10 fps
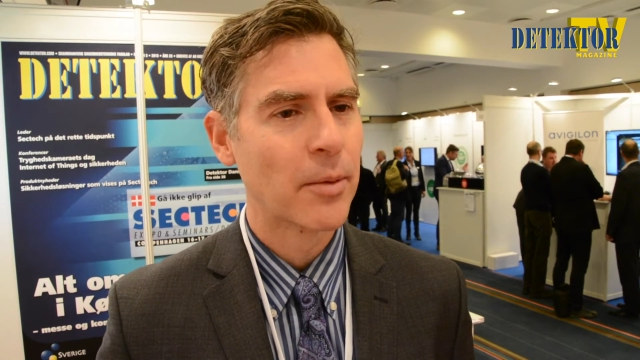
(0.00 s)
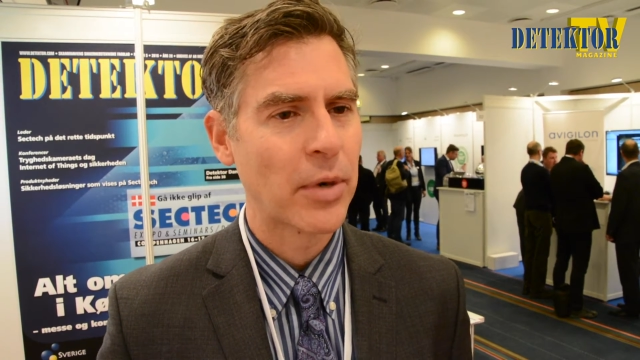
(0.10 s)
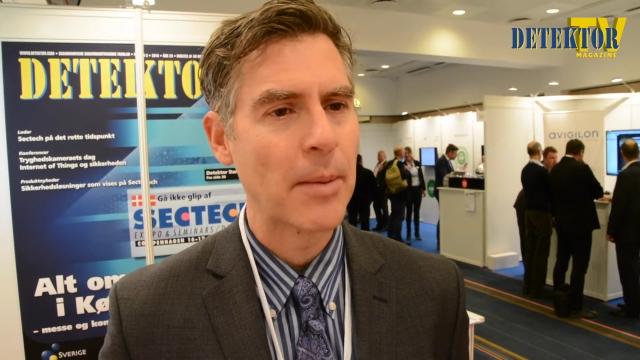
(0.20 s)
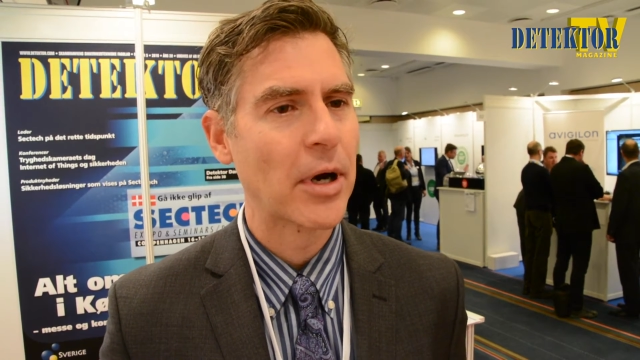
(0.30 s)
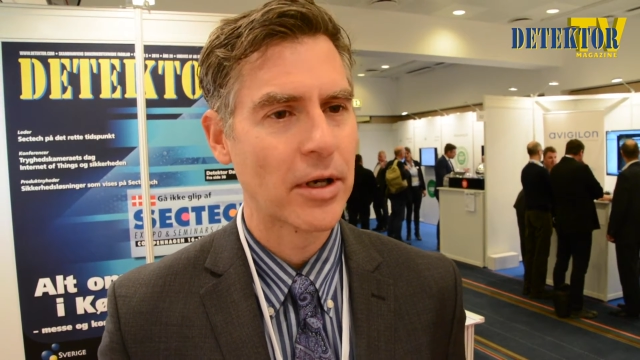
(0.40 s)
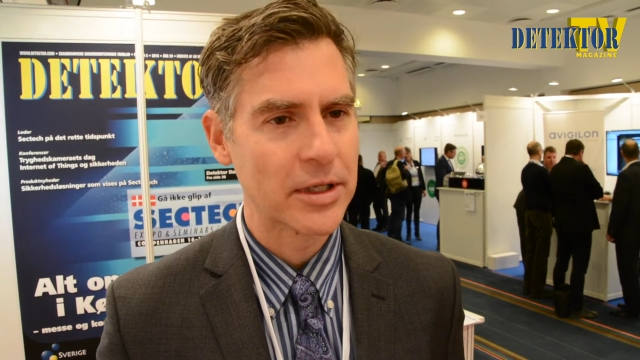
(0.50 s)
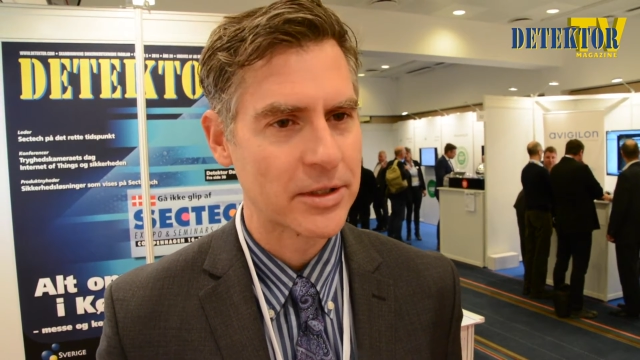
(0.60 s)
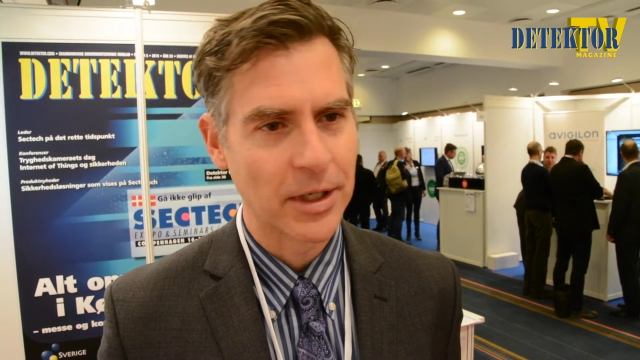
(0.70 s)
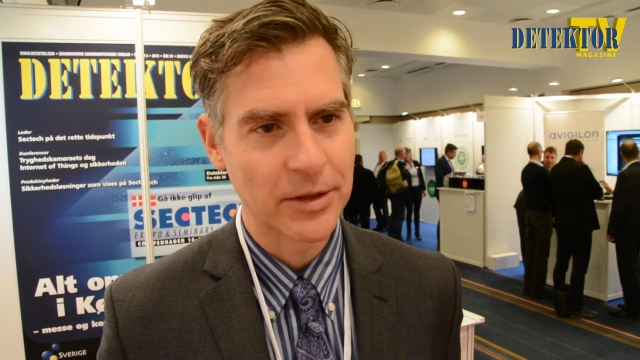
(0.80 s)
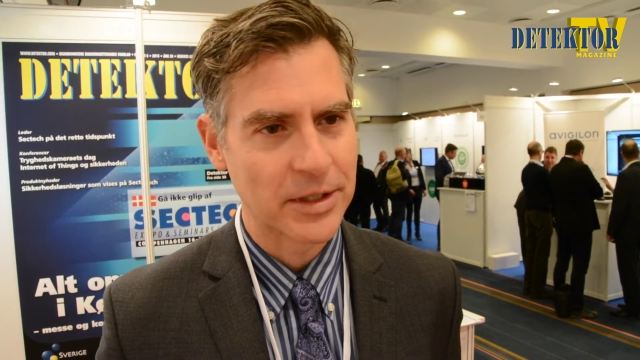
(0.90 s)
primarily,
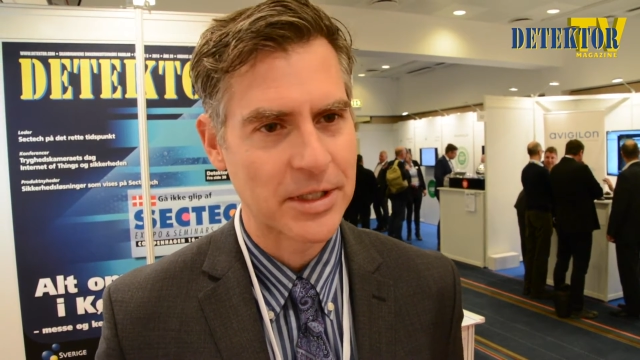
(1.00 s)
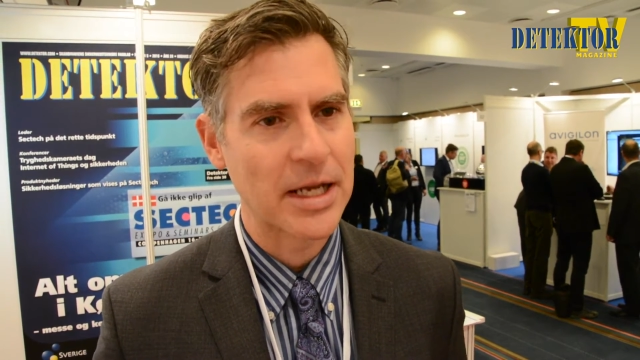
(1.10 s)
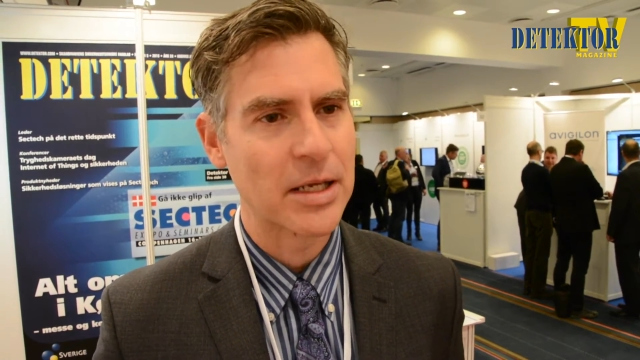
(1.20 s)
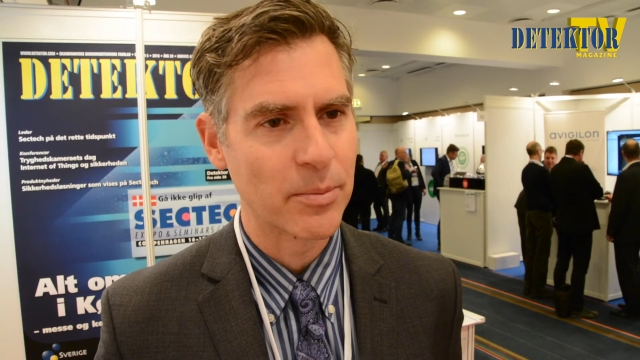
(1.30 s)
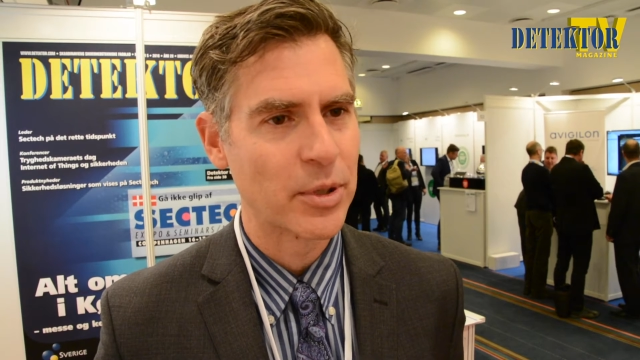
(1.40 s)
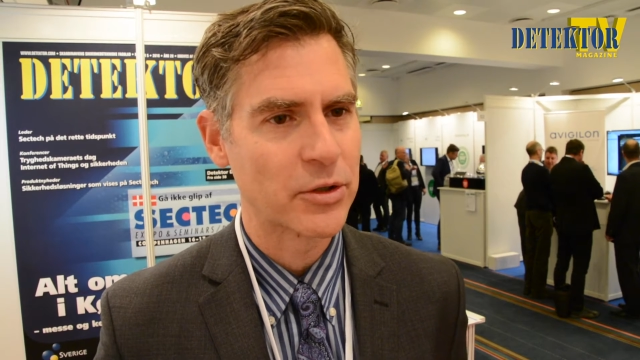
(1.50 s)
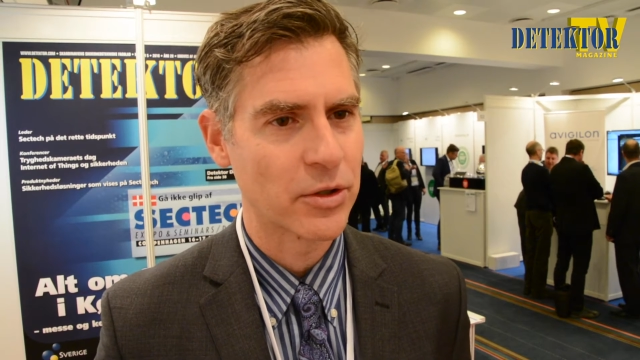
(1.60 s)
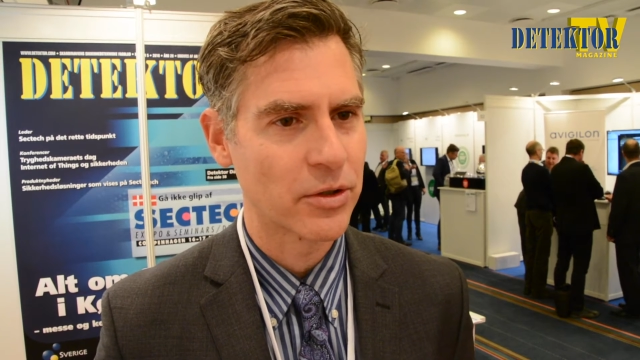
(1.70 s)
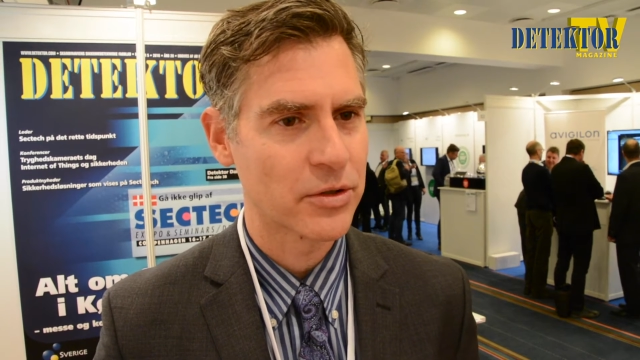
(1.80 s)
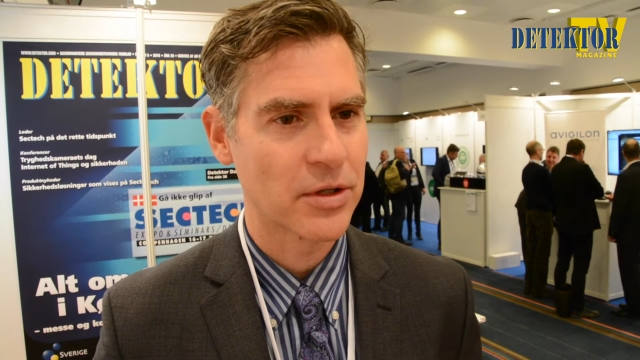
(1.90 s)
to taking
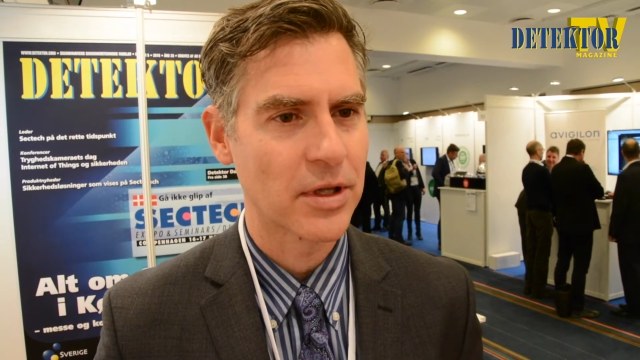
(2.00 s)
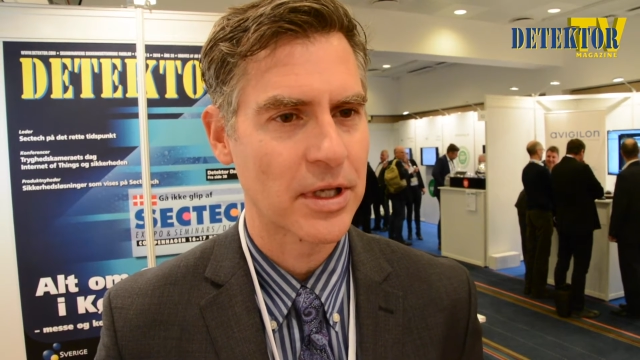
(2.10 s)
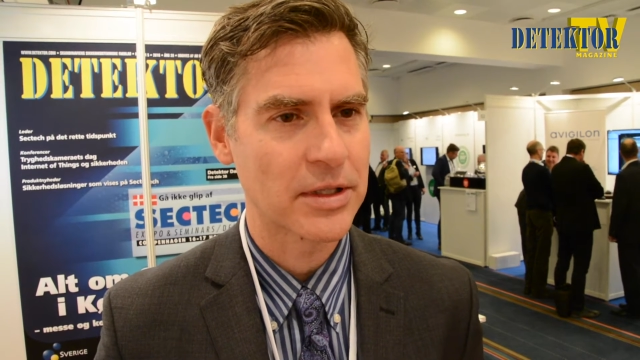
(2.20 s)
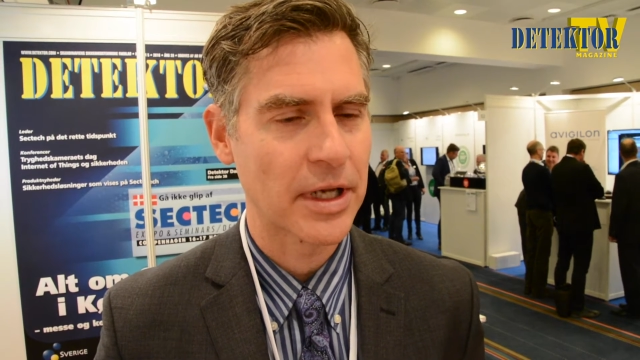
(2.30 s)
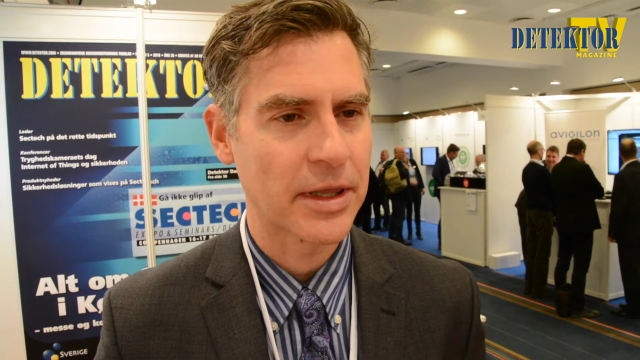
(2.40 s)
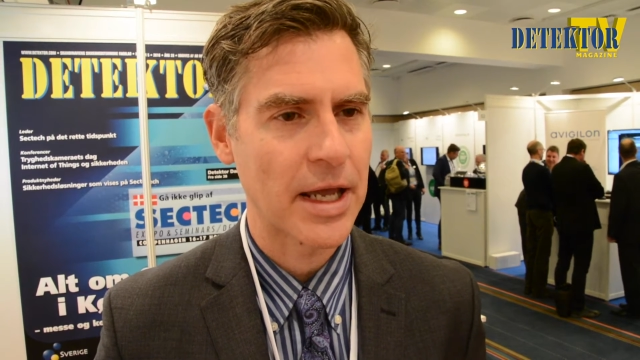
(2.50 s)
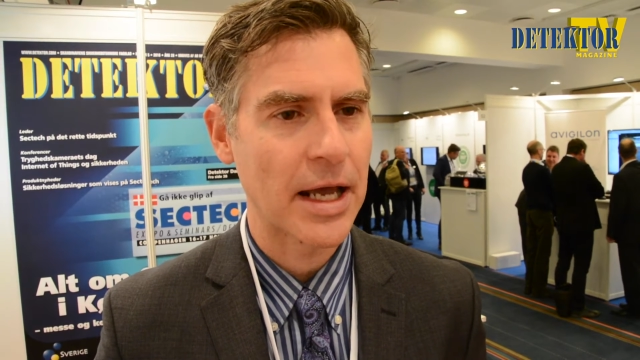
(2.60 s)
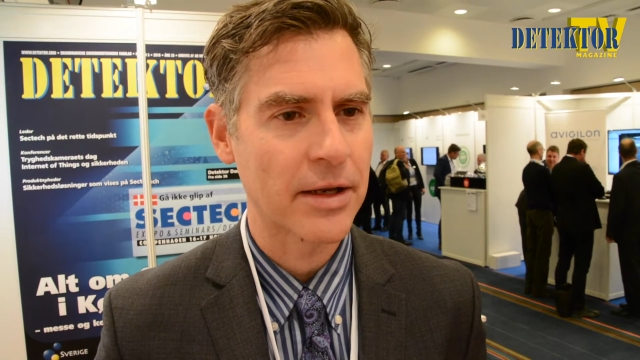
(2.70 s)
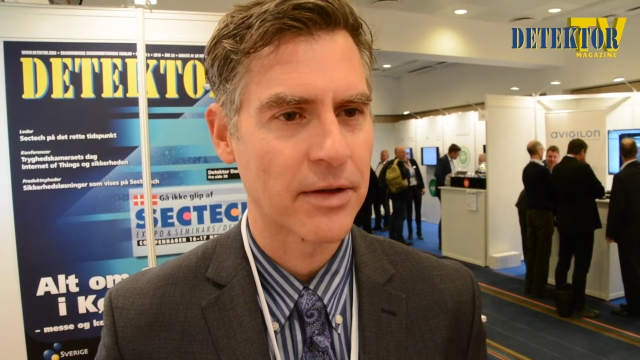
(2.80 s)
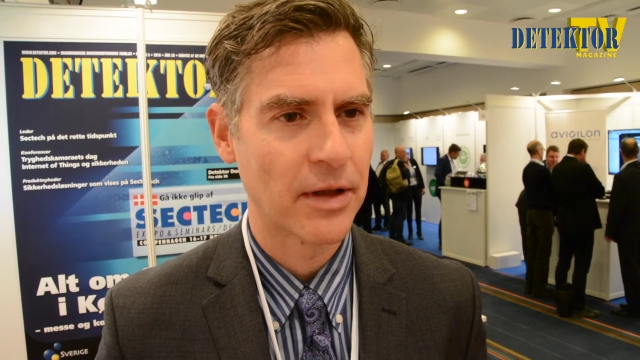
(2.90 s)
pictures and things like
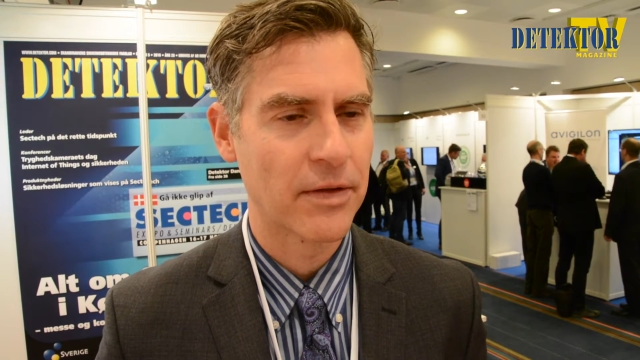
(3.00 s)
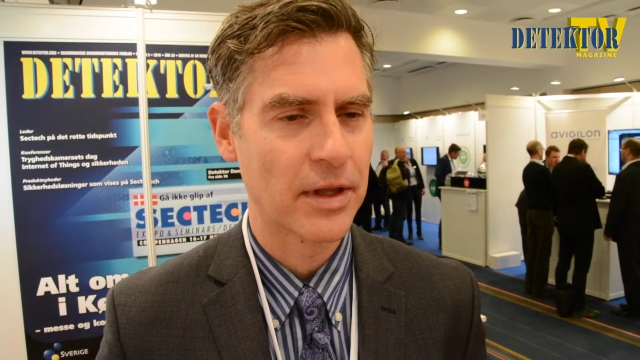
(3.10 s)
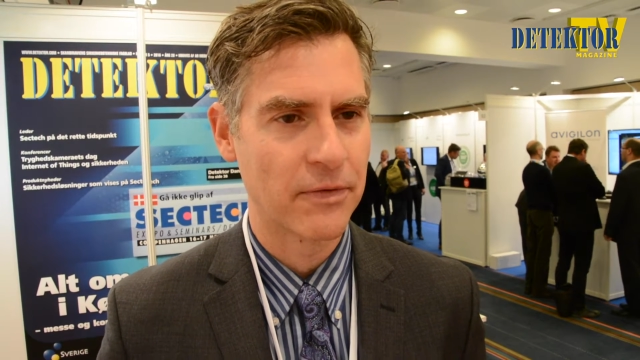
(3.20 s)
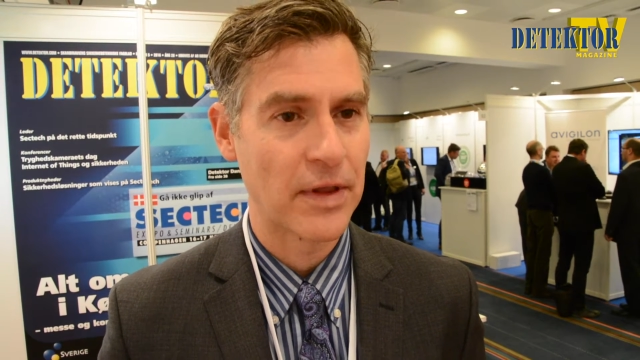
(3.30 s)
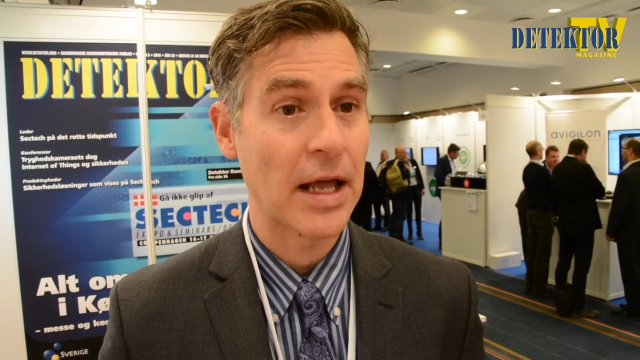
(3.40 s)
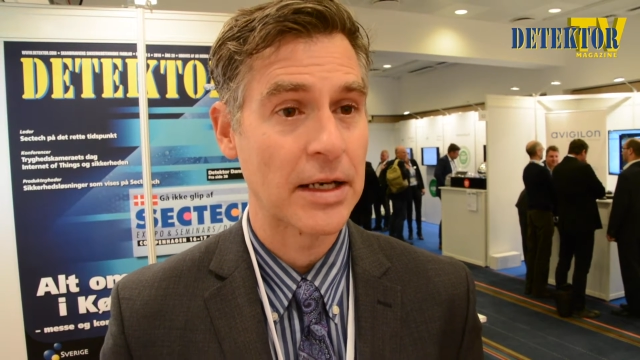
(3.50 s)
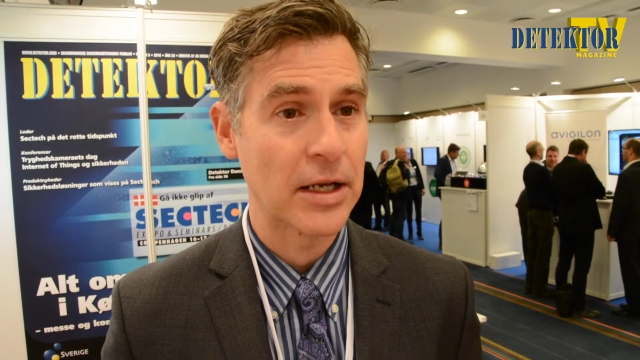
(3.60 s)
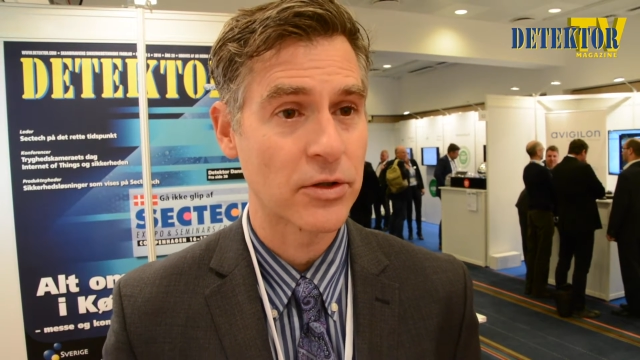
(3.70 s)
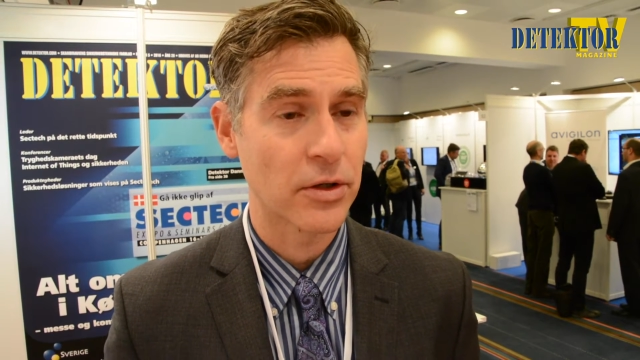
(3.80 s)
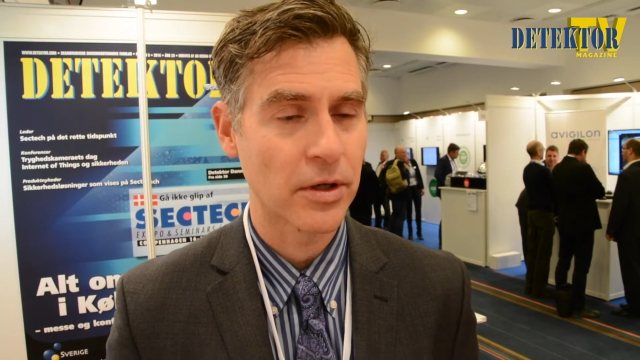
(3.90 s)
that, of that
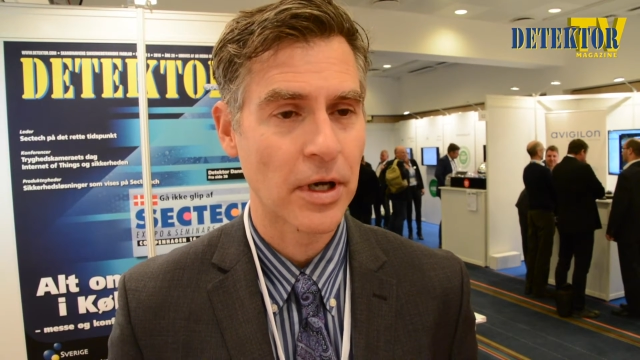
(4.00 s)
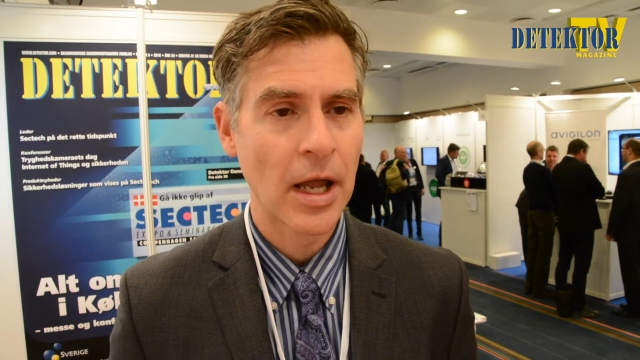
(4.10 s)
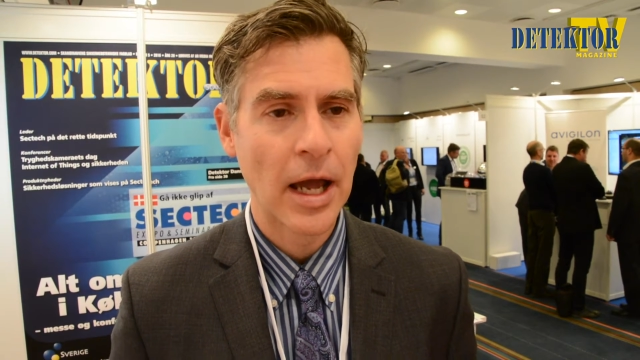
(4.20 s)
nature.